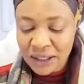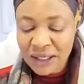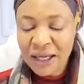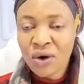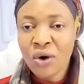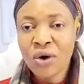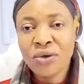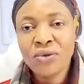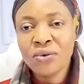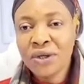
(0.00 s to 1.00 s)
they
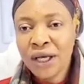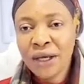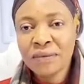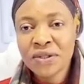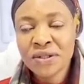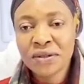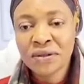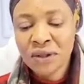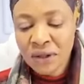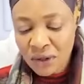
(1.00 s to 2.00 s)
call you names.
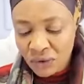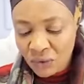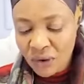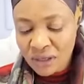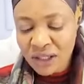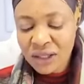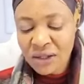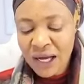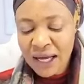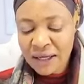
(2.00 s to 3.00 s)
One
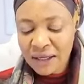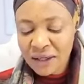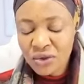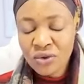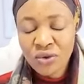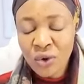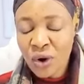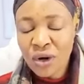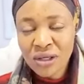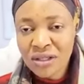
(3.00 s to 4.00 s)
thing I need you
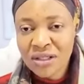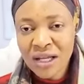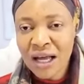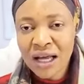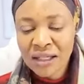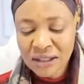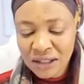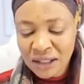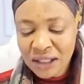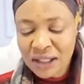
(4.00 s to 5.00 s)
to understand,
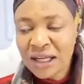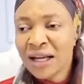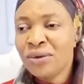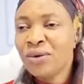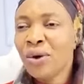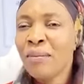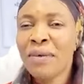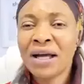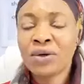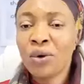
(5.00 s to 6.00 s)
that no
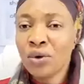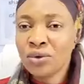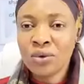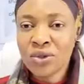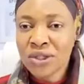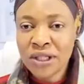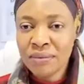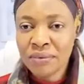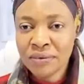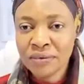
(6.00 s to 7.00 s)
man go to
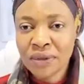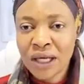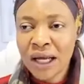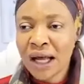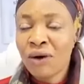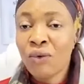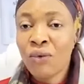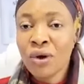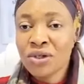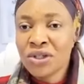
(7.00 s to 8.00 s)
sleep and
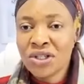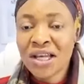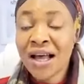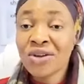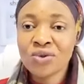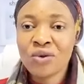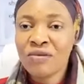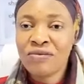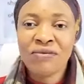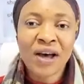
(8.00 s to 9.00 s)
watch his house
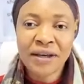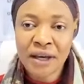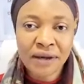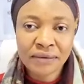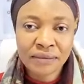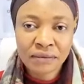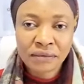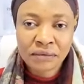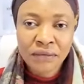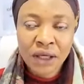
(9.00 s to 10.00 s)
on fire.
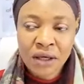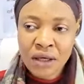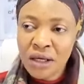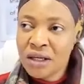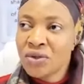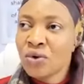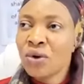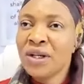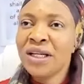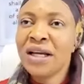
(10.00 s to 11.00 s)
It is
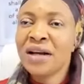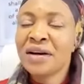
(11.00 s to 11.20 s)
only a